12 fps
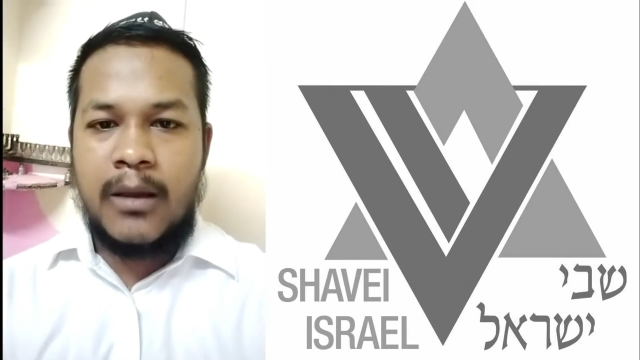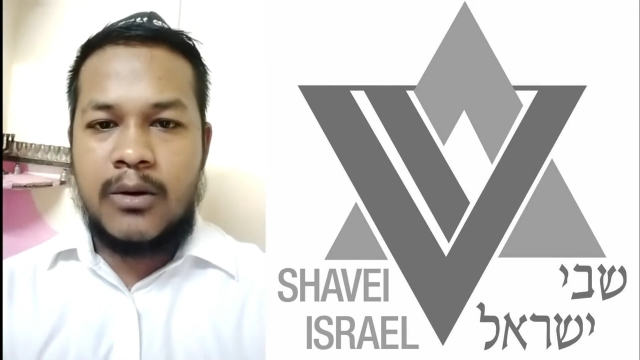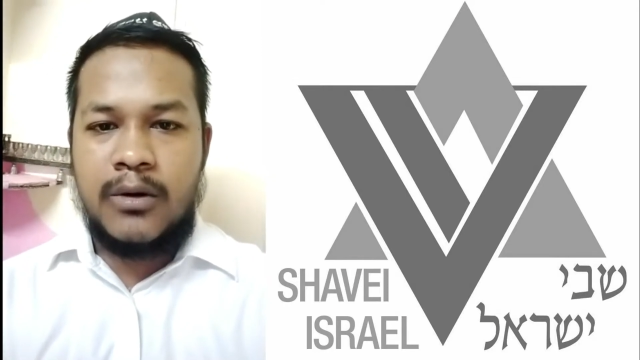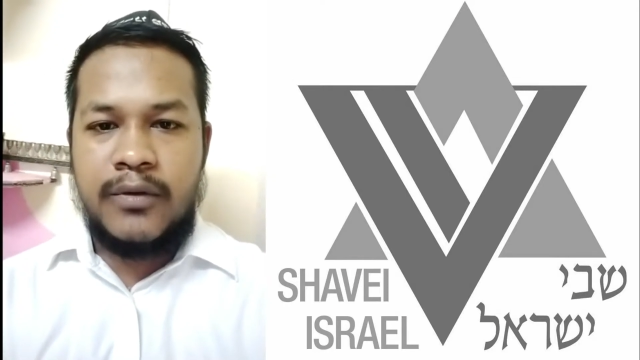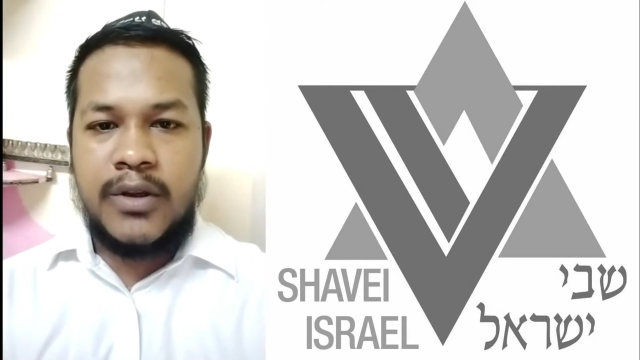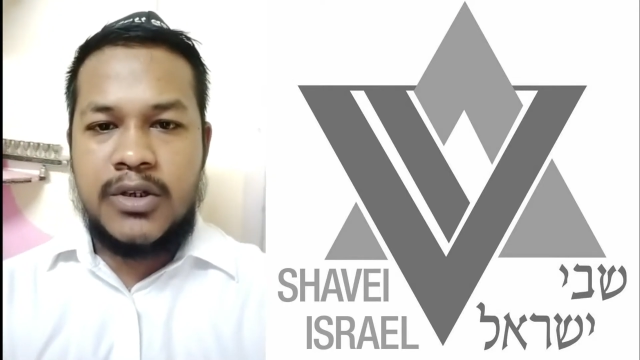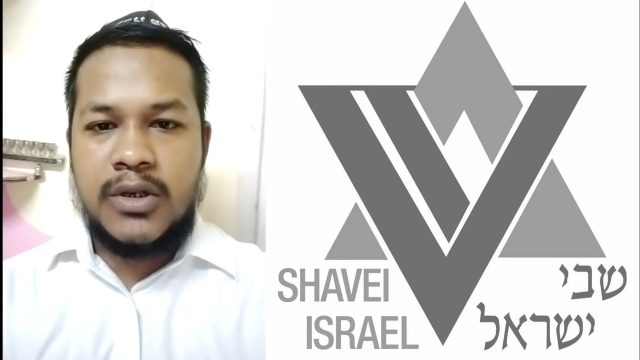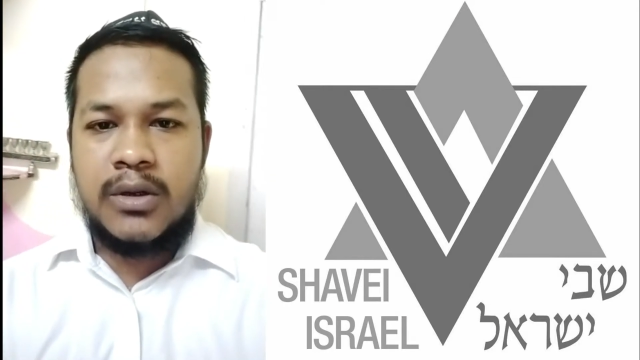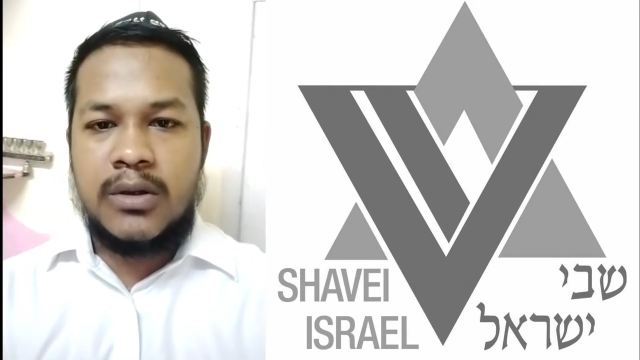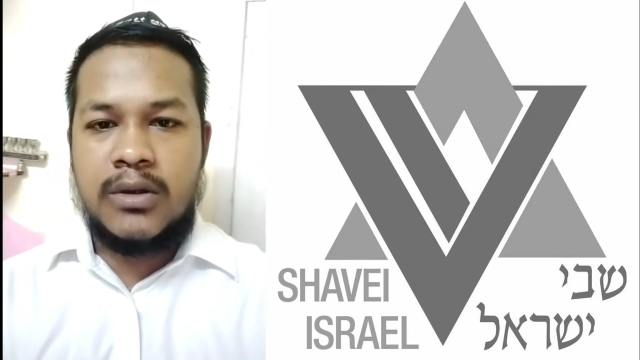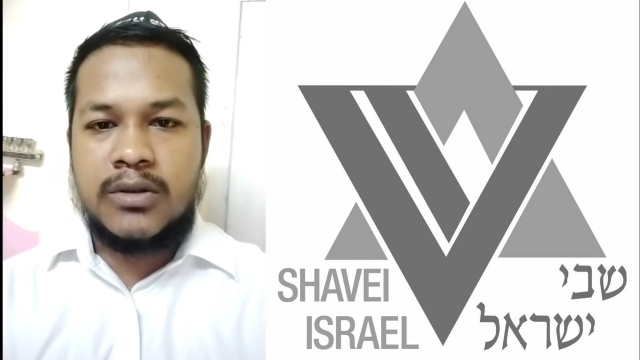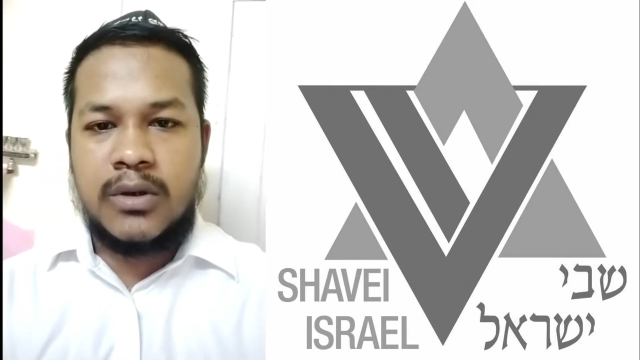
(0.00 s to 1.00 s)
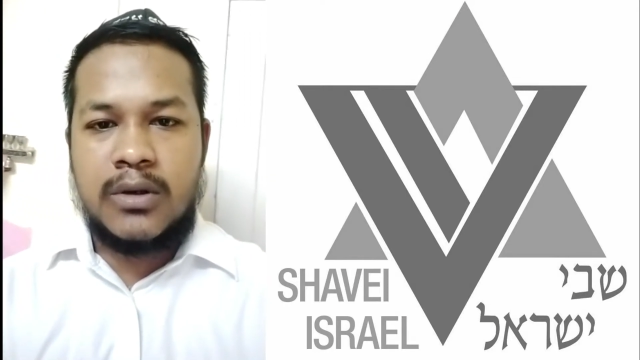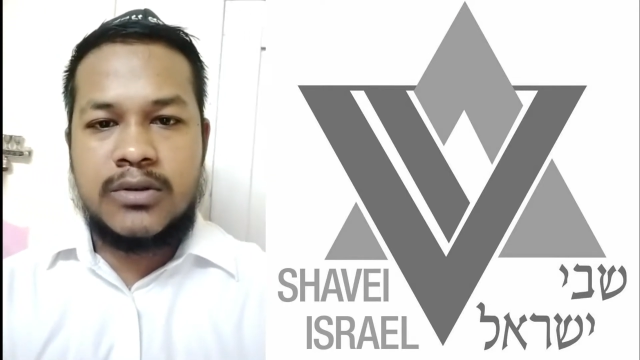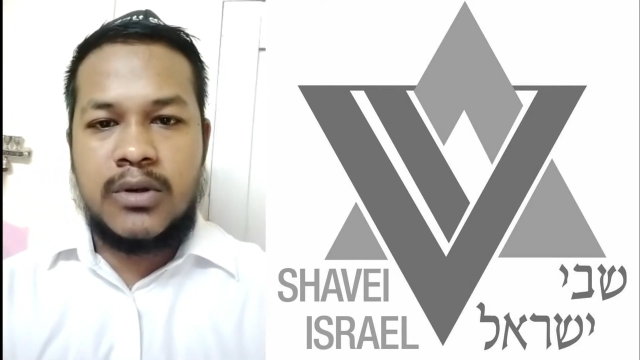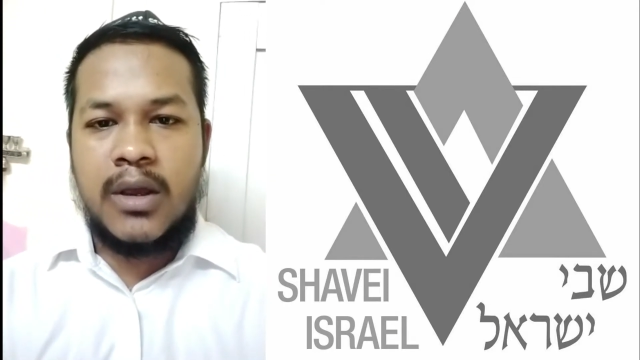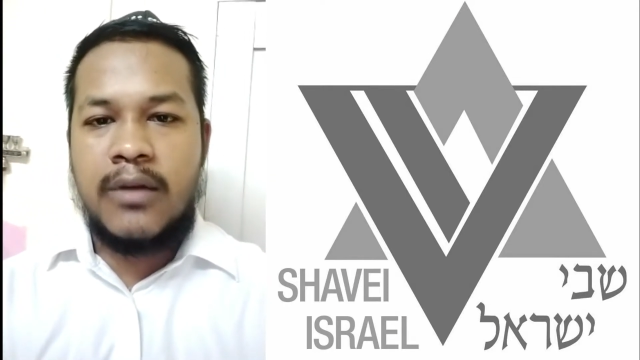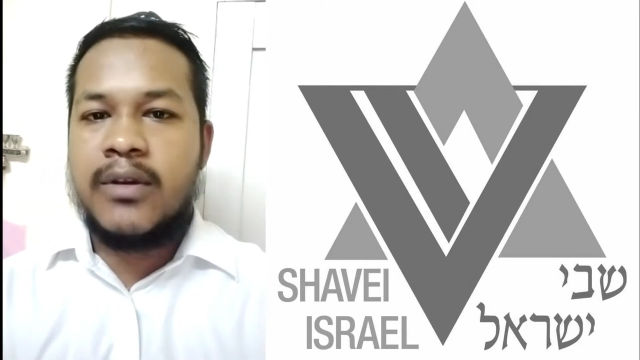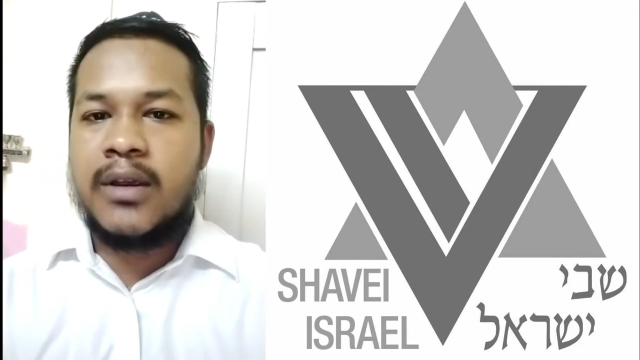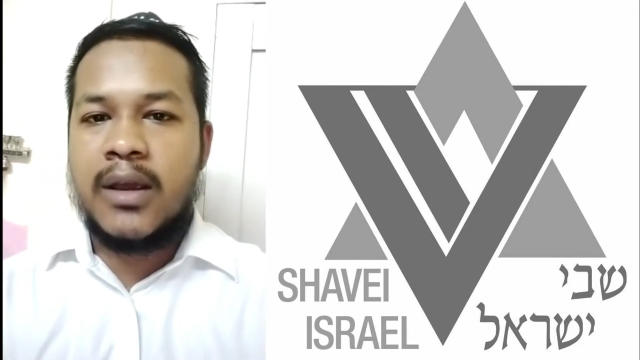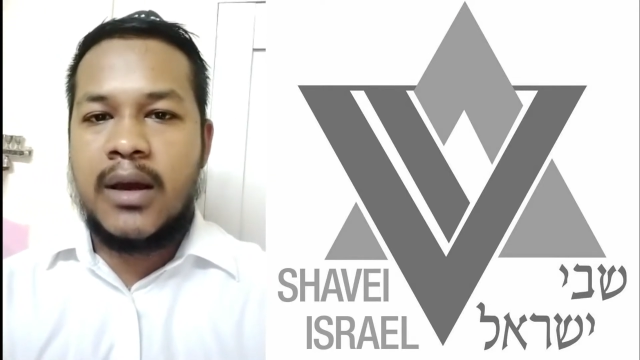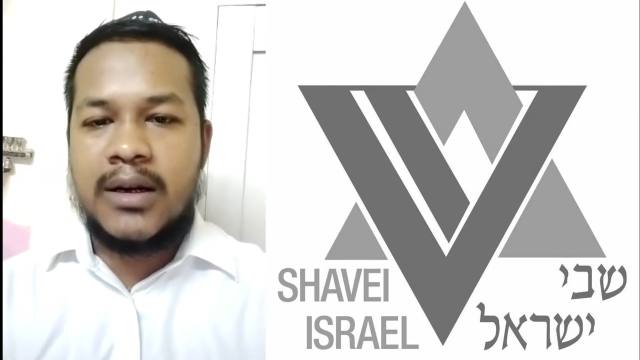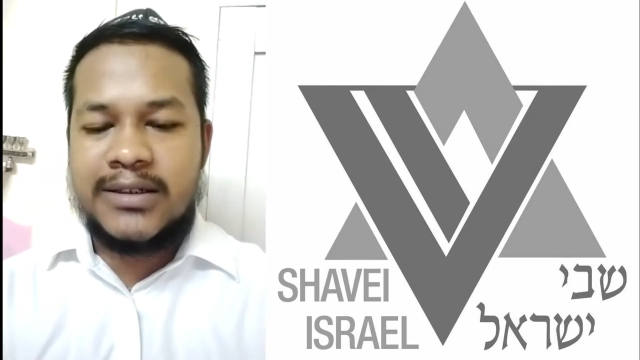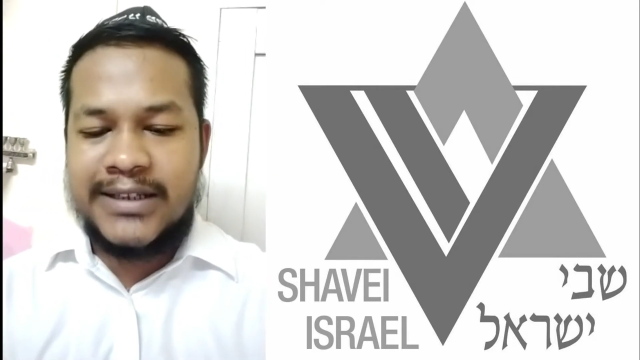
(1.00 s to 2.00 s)
Khovevei, is also having
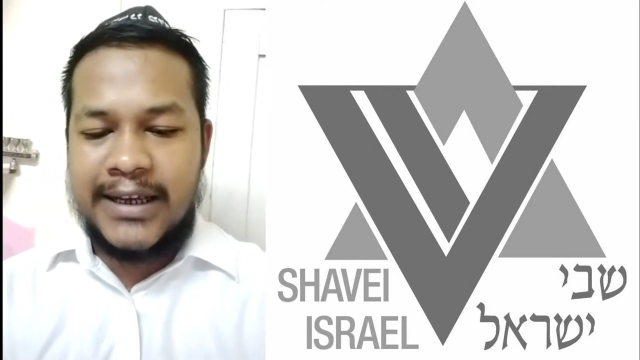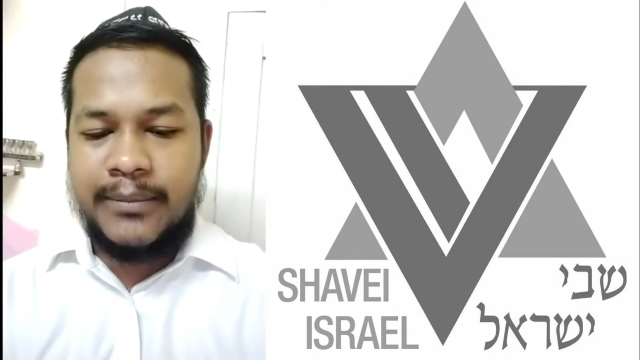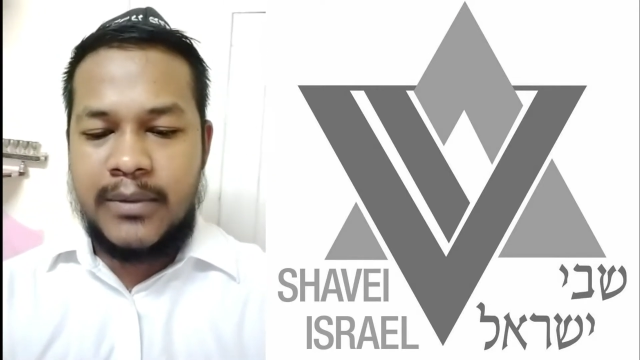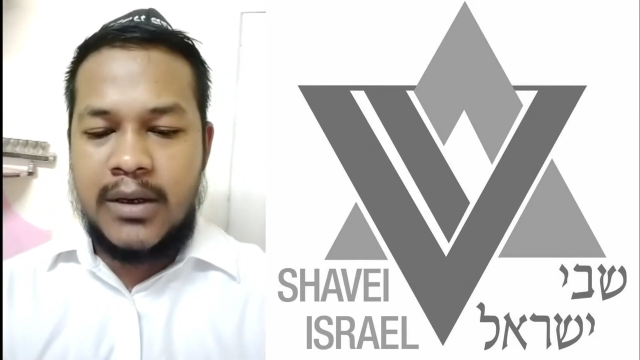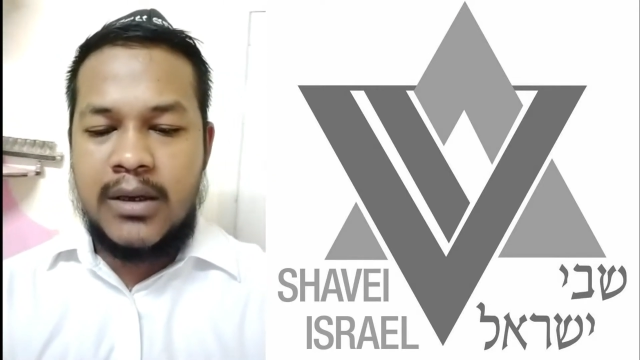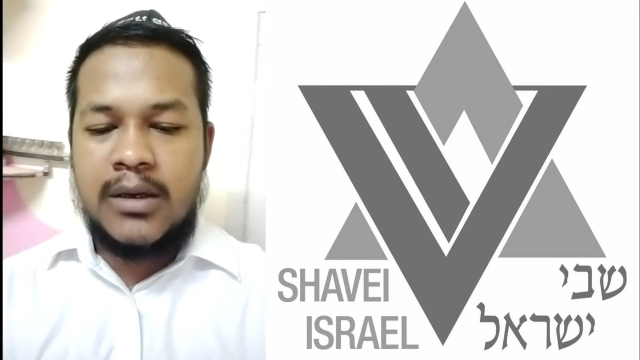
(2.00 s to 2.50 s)
a hard time.